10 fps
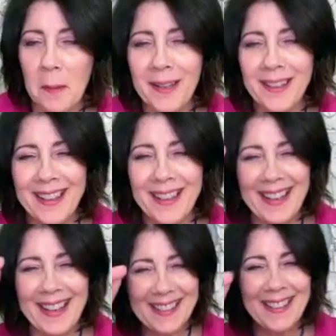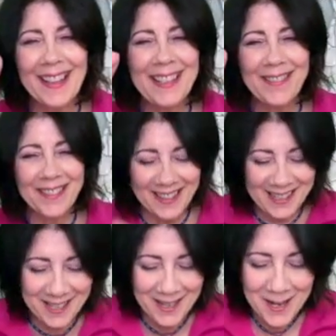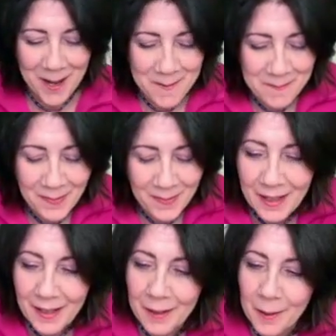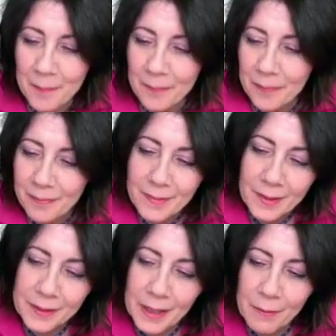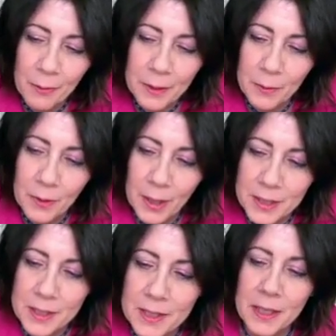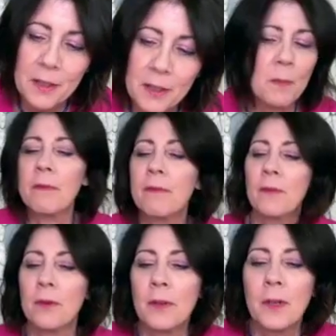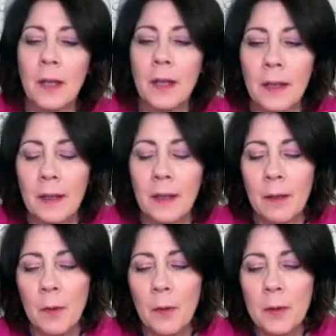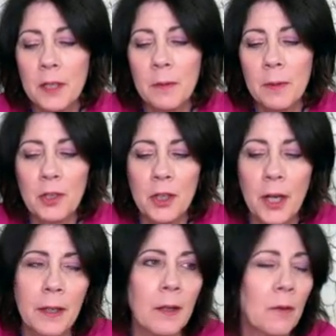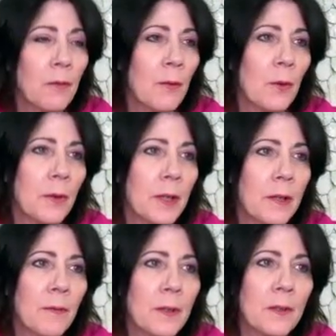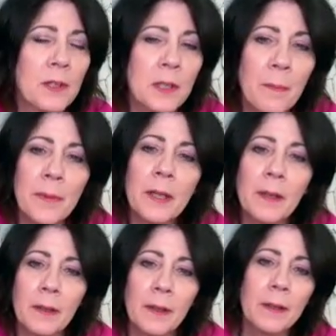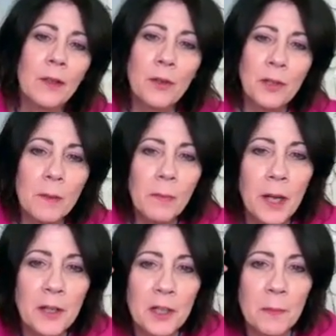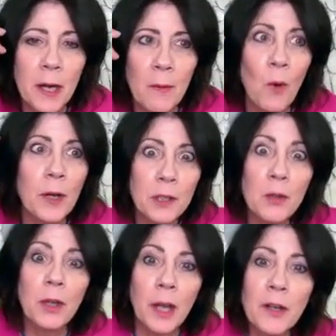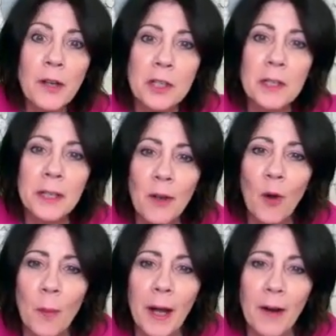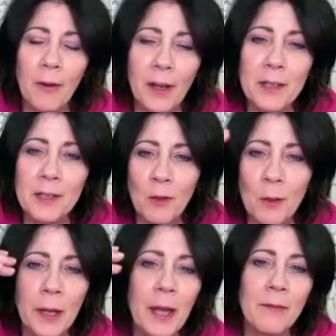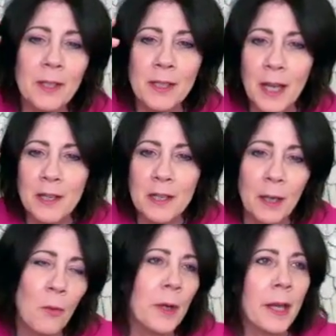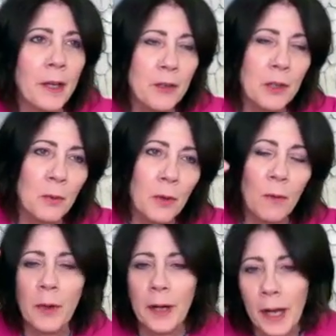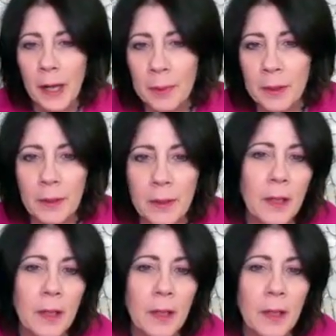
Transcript: Okay, so that's really easy. Um, again, for anyone who hasn't seen this before, I'm always going to be checking for if there's something your subconscious mind wants you to consciously know about, right? So we might have to test like what age you were, what happened,